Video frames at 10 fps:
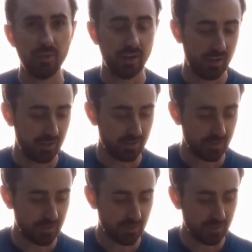
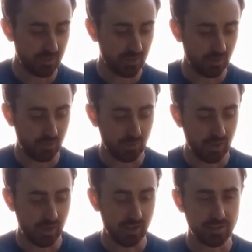and you know,
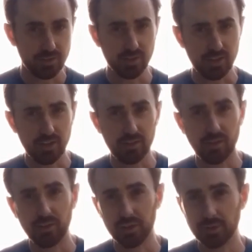I had to kind of
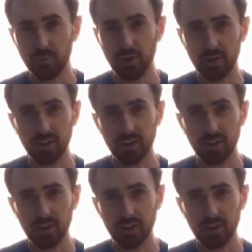think on the spot